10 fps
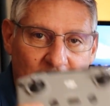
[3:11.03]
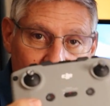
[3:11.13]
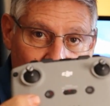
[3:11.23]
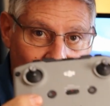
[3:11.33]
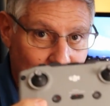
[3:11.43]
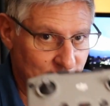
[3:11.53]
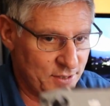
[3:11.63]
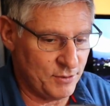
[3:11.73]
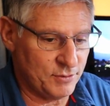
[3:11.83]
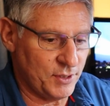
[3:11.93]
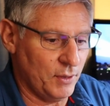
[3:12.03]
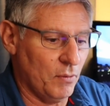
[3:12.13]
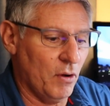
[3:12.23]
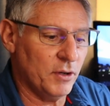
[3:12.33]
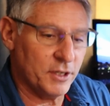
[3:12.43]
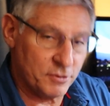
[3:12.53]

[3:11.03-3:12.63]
8 batteries or so on the